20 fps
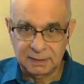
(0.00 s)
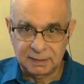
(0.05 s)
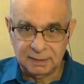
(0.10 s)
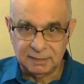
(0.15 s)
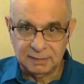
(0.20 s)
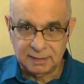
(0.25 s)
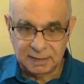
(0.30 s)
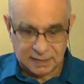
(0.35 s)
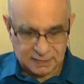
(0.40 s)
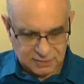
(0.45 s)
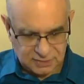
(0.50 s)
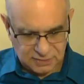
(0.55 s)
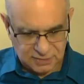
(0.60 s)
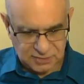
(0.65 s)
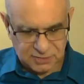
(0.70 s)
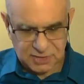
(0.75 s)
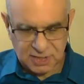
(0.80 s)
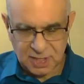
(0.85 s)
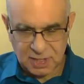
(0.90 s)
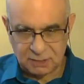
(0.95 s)
that's the
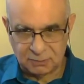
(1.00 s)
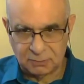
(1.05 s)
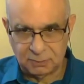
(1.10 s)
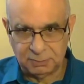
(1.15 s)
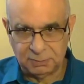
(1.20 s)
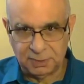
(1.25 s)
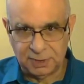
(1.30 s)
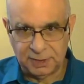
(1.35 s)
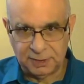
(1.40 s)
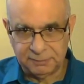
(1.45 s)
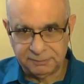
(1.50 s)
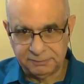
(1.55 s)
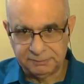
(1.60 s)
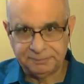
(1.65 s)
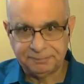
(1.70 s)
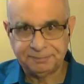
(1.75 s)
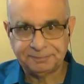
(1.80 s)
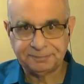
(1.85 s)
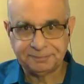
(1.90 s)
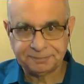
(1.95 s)
sound we're playing.
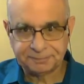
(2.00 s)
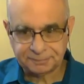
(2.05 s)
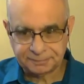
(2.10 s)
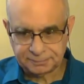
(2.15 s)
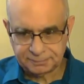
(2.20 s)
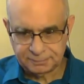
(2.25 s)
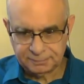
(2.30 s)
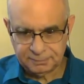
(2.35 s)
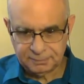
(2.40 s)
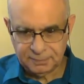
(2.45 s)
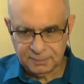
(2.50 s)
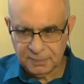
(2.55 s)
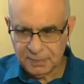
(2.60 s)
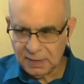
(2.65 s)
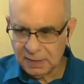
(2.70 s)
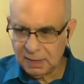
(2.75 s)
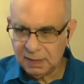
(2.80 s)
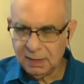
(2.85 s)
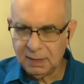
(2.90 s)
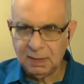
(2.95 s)

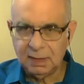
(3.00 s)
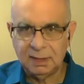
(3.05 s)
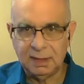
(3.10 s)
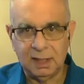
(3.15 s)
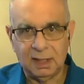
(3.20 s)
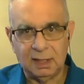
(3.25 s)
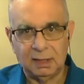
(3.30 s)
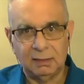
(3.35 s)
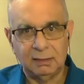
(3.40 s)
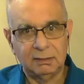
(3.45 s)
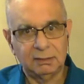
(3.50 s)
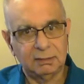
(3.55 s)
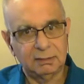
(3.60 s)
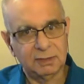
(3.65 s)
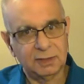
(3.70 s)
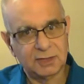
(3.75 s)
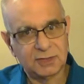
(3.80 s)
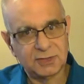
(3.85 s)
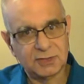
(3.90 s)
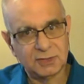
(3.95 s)
Now,
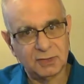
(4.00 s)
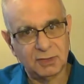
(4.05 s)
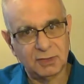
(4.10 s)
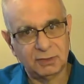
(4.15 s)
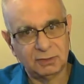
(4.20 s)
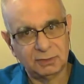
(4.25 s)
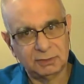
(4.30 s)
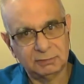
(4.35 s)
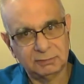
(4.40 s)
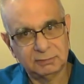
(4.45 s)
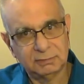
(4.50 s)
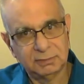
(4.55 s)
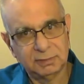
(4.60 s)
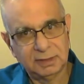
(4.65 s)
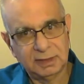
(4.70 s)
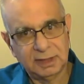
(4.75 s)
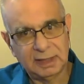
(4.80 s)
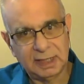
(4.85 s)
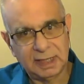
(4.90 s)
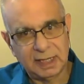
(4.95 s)
this song
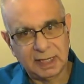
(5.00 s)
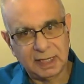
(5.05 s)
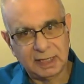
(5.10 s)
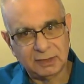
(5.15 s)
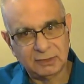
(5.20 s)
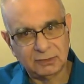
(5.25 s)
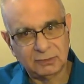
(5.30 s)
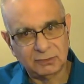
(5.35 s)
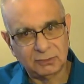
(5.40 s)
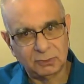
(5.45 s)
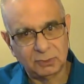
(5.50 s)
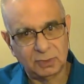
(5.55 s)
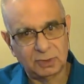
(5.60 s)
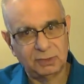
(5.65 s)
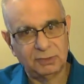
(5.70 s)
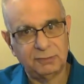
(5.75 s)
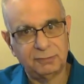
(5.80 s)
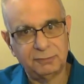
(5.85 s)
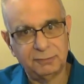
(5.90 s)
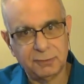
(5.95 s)
has one of
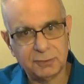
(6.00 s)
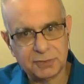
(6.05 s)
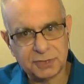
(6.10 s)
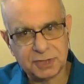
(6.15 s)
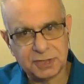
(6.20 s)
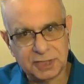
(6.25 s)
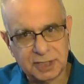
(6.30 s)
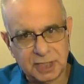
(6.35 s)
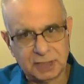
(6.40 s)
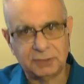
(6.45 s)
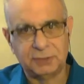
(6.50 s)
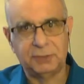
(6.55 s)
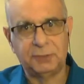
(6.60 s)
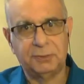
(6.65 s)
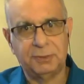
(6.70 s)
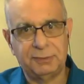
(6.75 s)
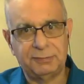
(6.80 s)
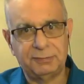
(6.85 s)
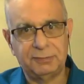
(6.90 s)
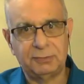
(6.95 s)
the first connector
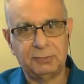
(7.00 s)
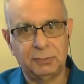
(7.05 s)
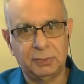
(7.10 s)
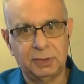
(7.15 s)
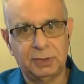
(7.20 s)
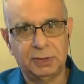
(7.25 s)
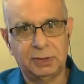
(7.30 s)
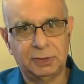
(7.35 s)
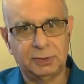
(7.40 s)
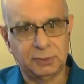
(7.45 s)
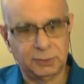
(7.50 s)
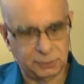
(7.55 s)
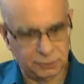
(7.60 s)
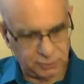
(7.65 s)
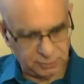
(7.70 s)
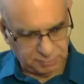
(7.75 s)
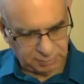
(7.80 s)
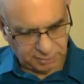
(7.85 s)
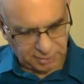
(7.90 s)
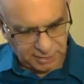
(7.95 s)
riffs we're going to learn to
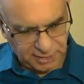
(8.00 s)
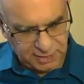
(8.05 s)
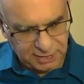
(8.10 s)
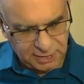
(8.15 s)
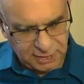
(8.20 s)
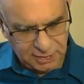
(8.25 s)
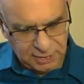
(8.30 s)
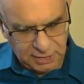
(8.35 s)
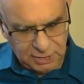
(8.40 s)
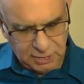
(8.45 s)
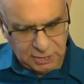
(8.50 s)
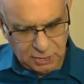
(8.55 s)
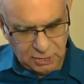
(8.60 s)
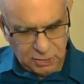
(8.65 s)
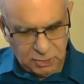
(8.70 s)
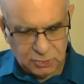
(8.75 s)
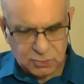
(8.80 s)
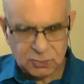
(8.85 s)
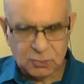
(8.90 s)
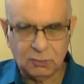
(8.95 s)
play.
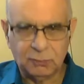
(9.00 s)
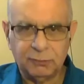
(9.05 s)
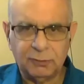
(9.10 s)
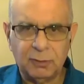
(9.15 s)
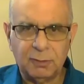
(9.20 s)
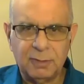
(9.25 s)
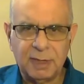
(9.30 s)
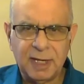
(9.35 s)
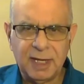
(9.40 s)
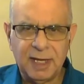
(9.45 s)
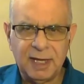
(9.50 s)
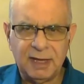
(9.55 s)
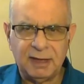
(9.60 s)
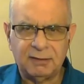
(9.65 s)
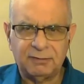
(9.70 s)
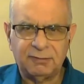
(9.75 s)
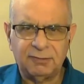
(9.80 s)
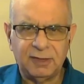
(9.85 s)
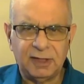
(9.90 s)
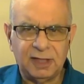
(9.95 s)
So from
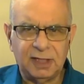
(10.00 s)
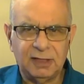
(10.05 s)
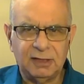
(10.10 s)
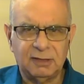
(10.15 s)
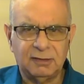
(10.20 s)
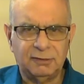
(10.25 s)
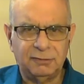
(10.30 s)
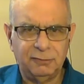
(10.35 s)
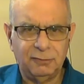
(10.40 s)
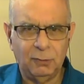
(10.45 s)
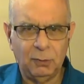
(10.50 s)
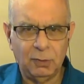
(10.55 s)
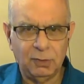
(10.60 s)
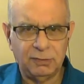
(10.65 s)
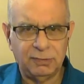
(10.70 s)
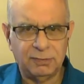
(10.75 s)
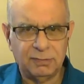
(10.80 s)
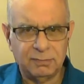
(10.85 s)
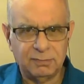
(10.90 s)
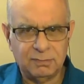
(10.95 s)
F in the
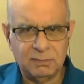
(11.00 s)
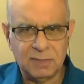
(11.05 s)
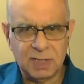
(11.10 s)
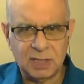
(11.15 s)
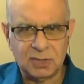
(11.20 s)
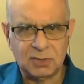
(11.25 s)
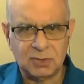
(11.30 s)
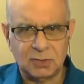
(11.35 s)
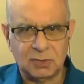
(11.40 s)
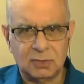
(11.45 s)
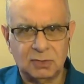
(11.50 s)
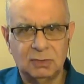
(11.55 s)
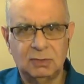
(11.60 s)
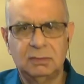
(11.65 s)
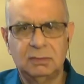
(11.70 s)
fourth measure,